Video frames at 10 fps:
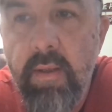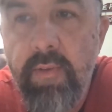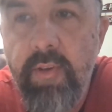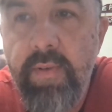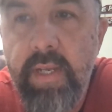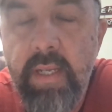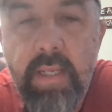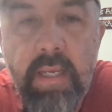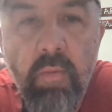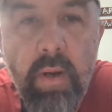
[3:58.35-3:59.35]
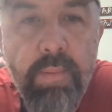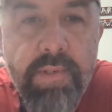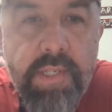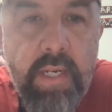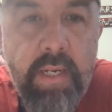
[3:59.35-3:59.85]
So then the
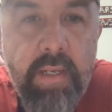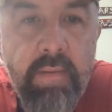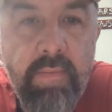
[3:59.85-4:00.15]
representative